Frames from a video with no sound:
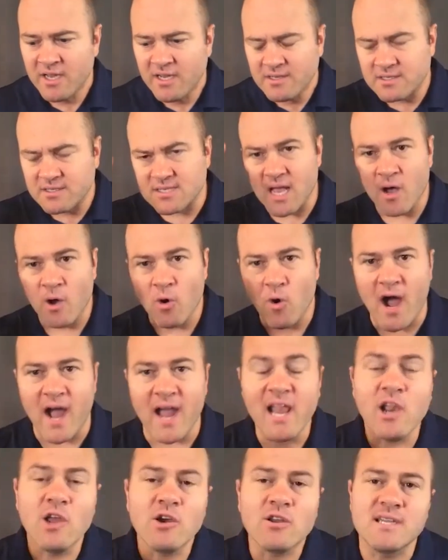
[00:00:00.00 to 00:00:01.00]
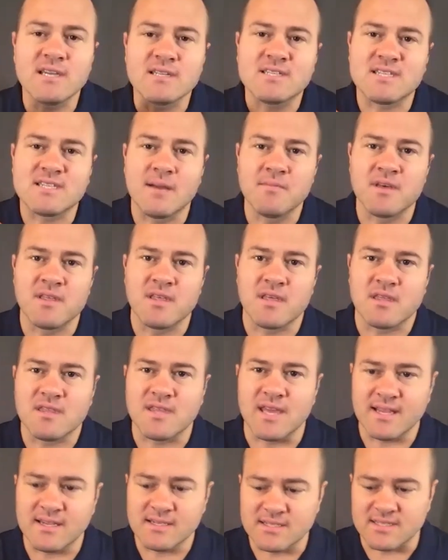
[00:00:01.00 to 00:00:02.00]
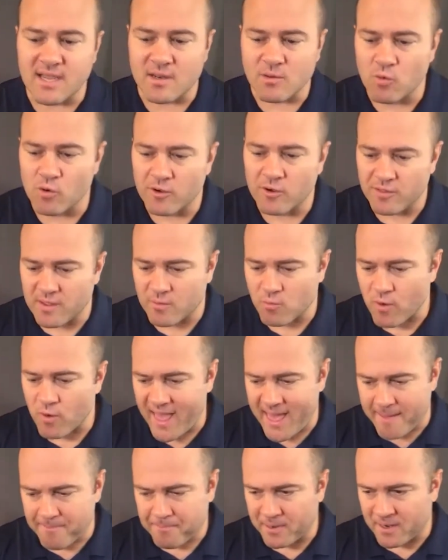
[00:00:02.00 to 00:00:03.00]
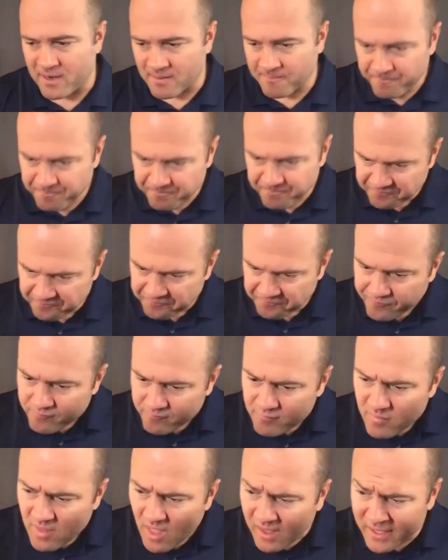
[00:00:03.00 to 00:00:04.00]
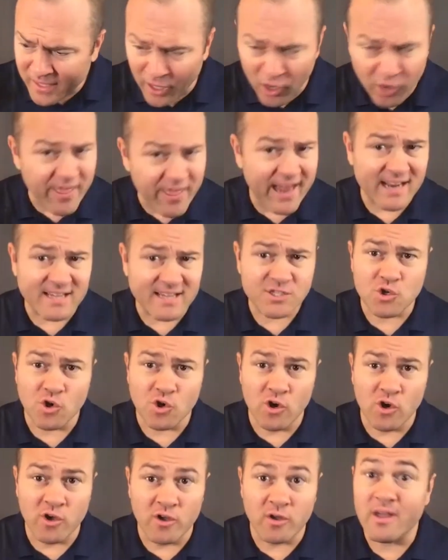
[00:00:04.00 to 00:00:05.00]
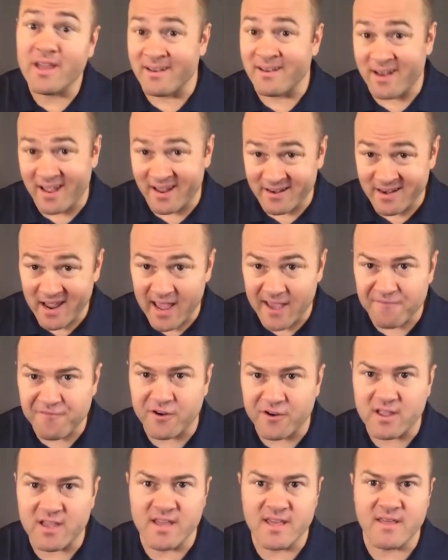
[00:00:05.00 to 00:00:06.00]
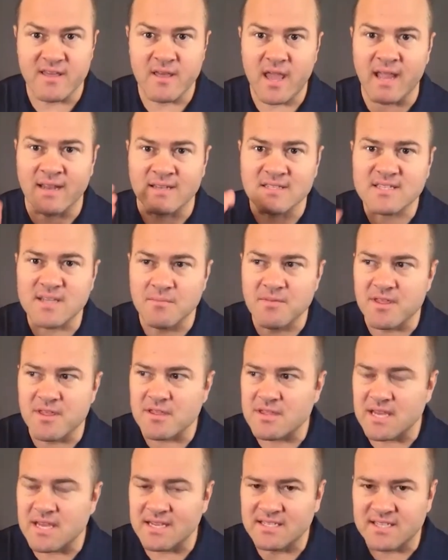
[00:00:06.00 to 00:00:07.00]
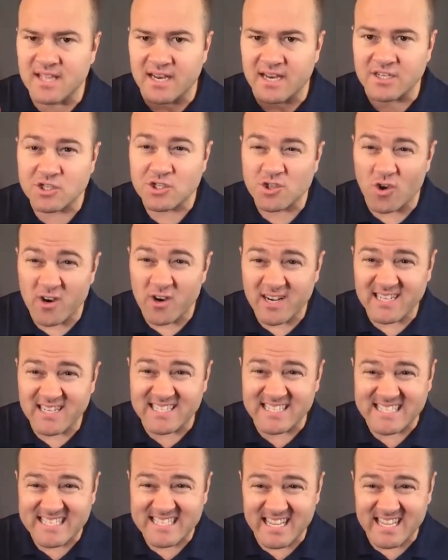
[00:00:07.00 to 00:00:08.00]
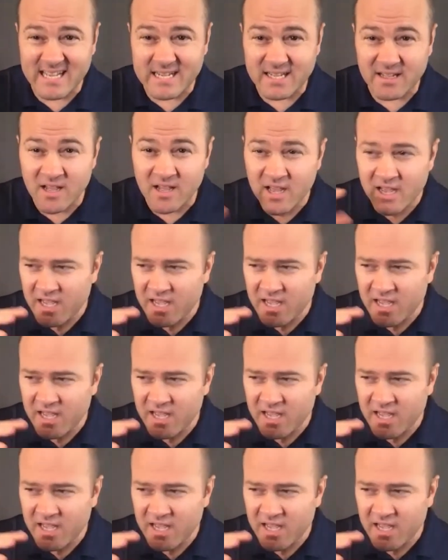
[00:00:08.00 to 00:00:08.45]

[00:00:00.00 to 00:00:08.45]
So I looked at some of the things that were that were happening you know that I saw in in Africa and some of the things that I started to see